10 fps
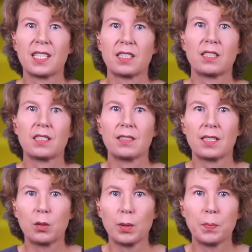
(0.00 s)
technical
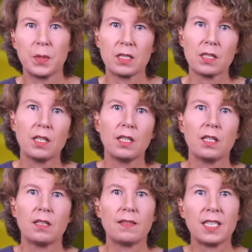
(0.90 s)
equipment.
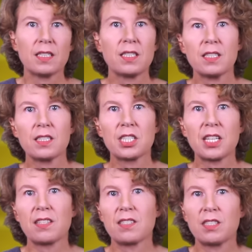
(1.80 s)
The idea is
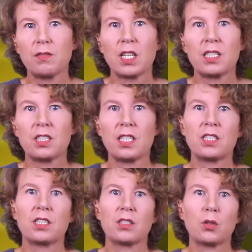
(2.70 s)
that a
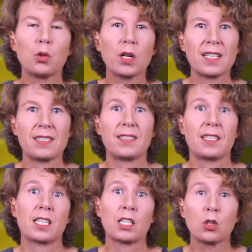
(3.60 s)
civilization who has the
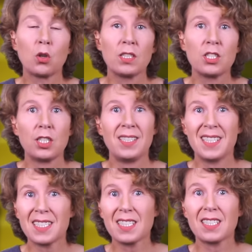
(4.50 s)
technology
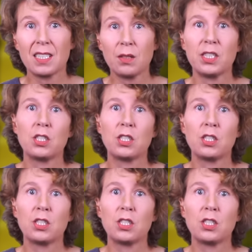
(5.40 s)
necessary